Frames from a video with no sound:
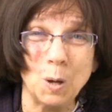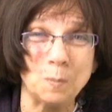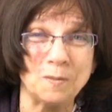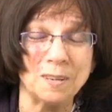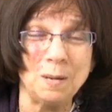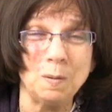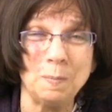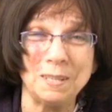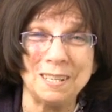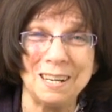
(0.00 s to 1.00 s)
Hopefully,
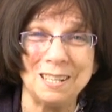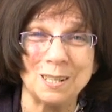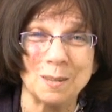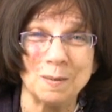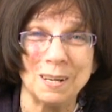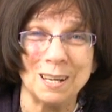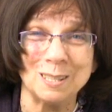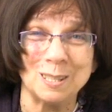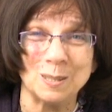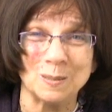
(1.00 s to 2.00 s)
we'll be seeing each other
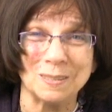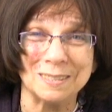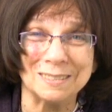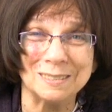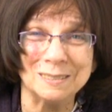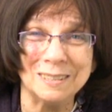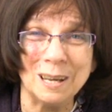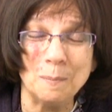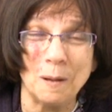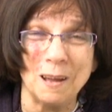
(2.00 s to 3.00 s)
again soon.
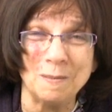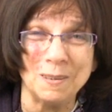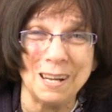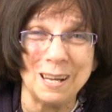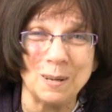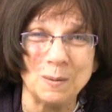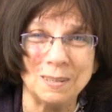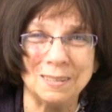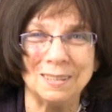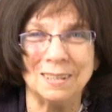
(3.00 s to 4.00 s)
Bye for now.